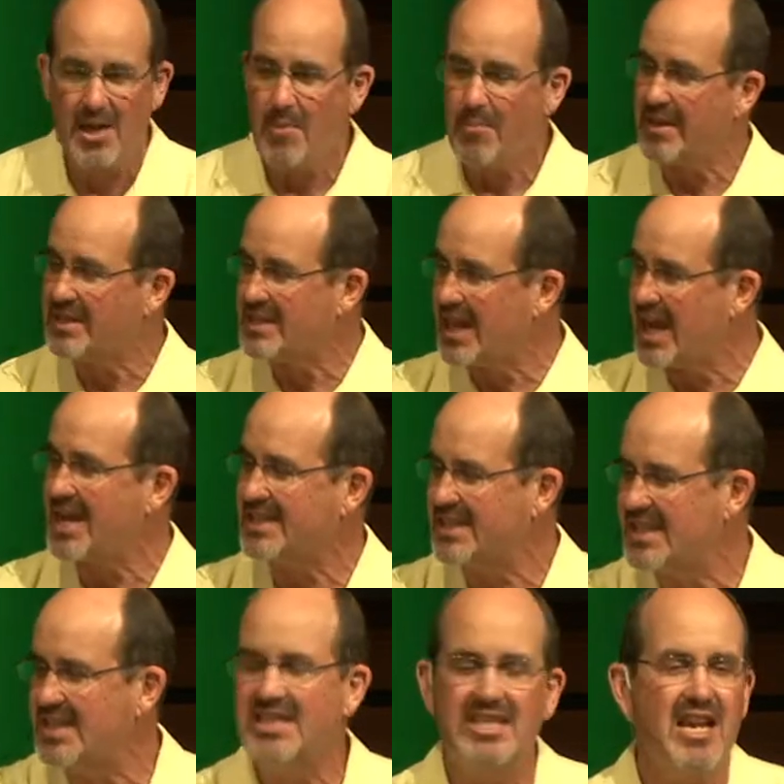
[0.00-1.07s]
Besides,
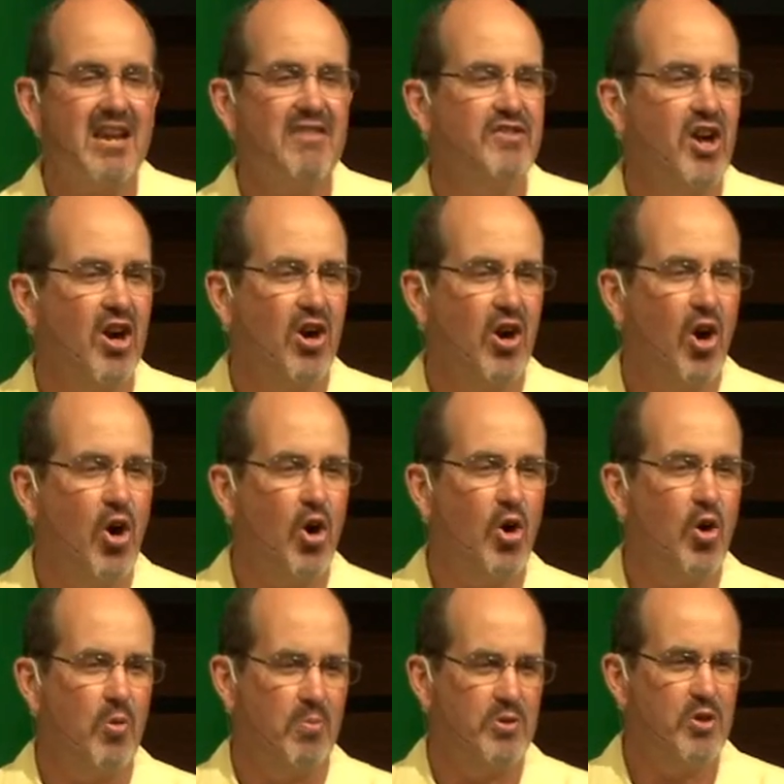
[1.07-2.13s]
he saved our
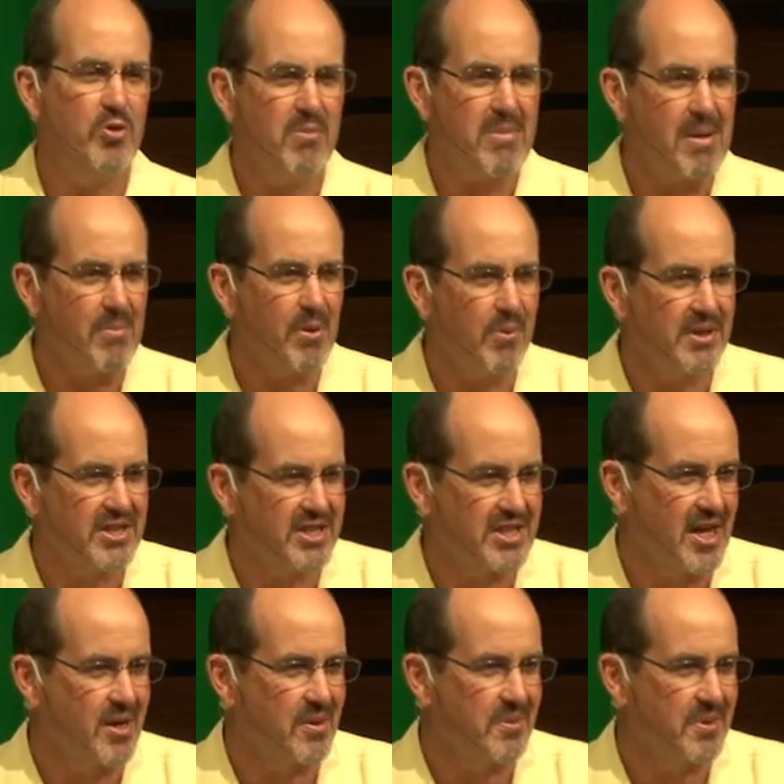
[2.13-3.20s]
home. You remember what
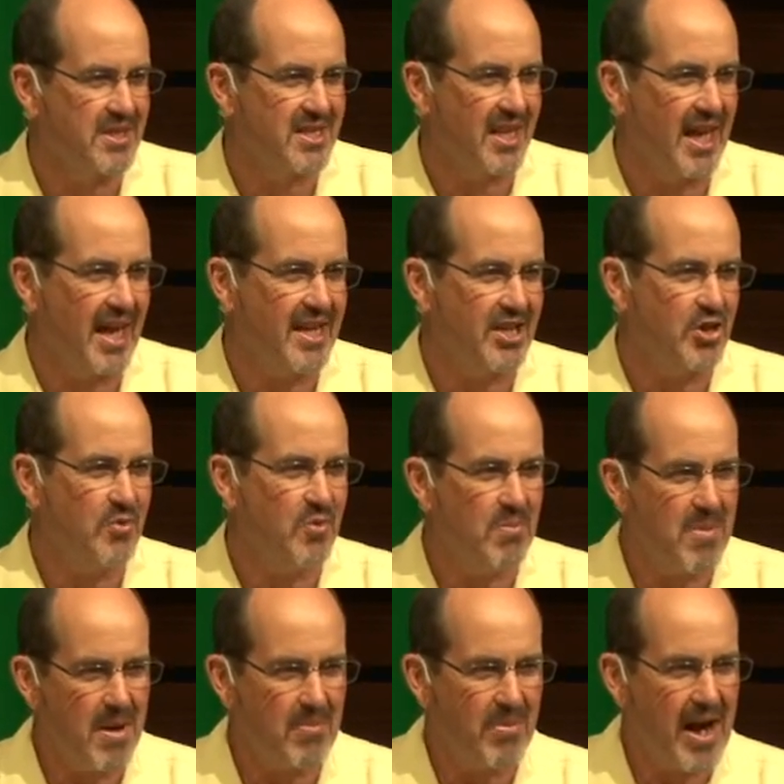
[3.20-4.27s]
Sarah was like. You
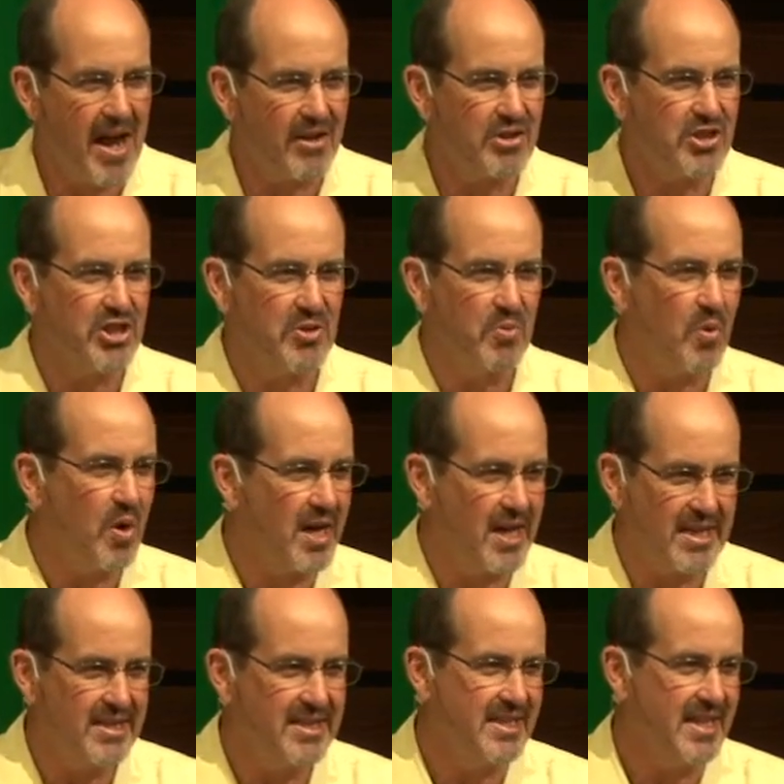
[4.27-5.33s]
remember how she
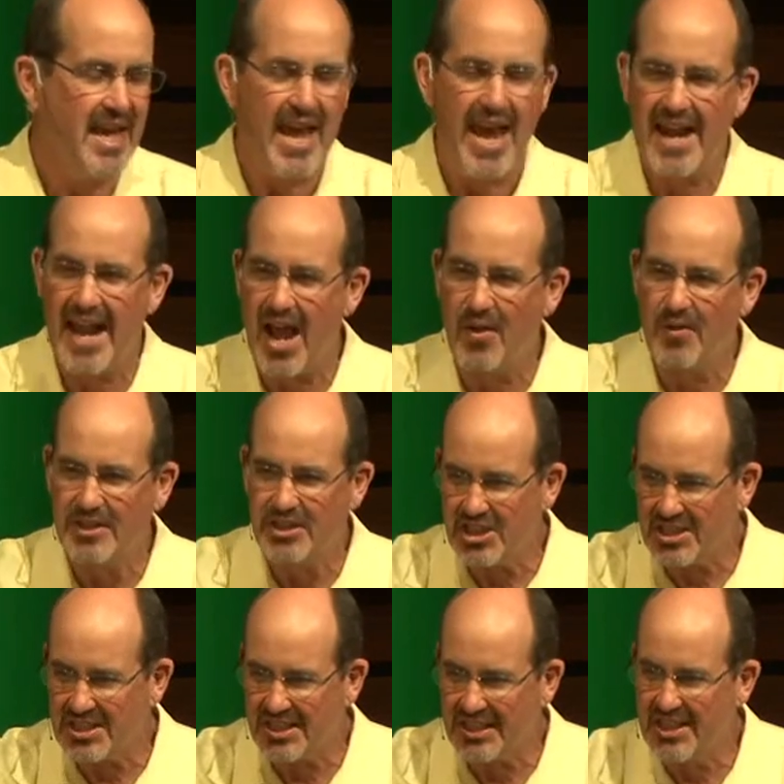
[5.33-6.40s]
was and how it
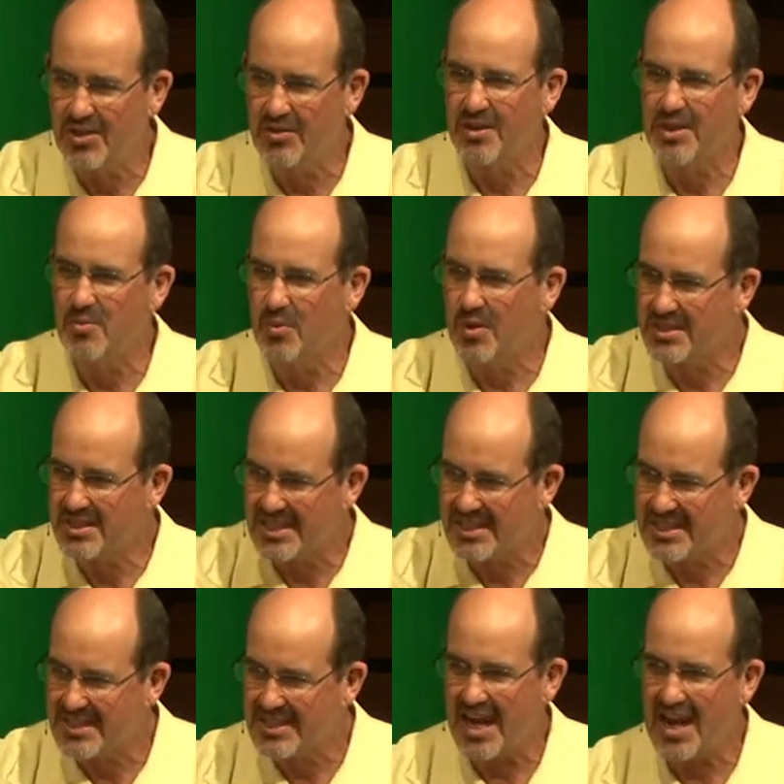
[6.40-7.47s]
just literally was the
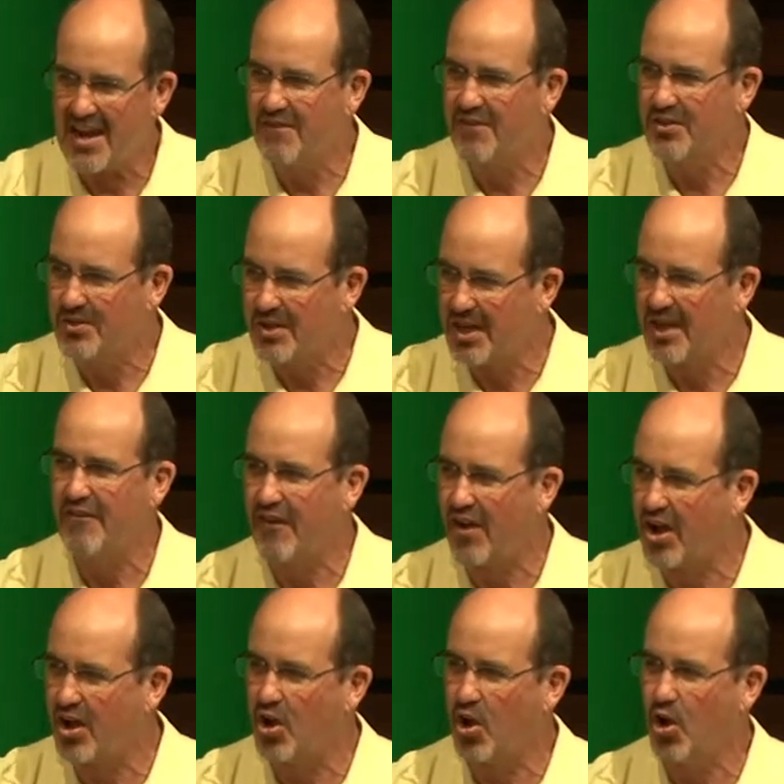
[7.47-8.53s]
savior of
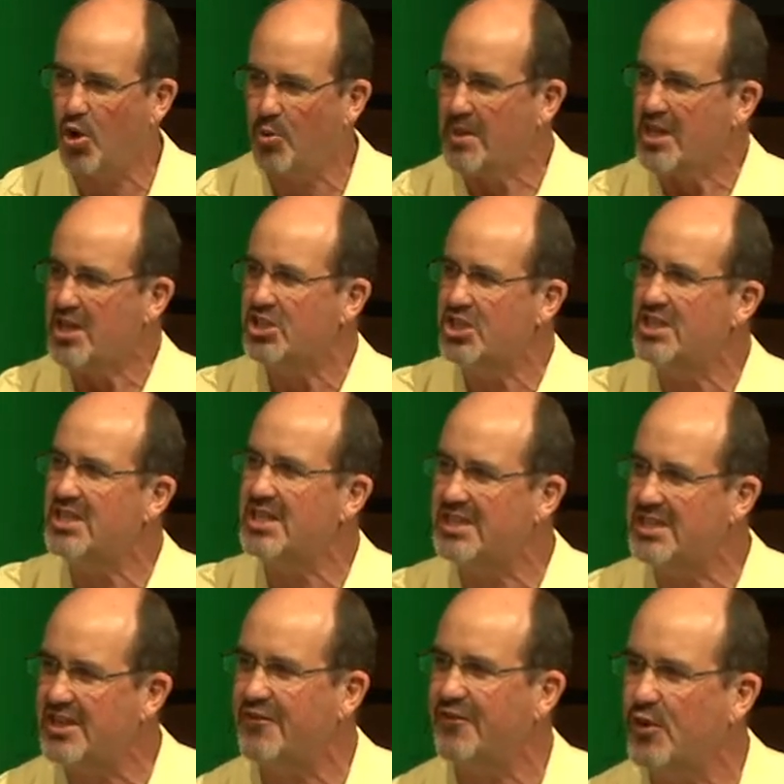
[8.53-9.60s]
our home. She's a
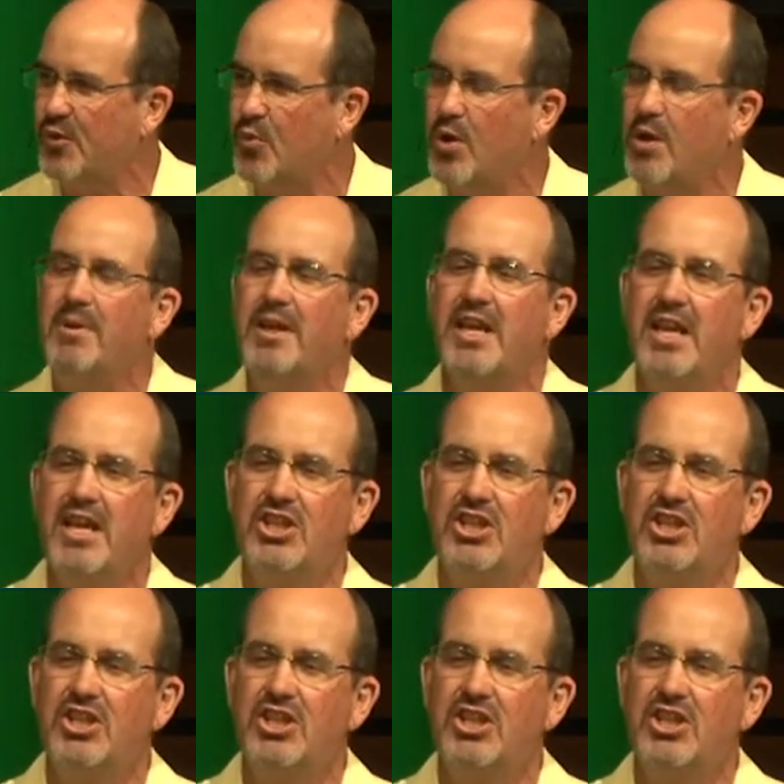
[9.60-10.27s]
different woman.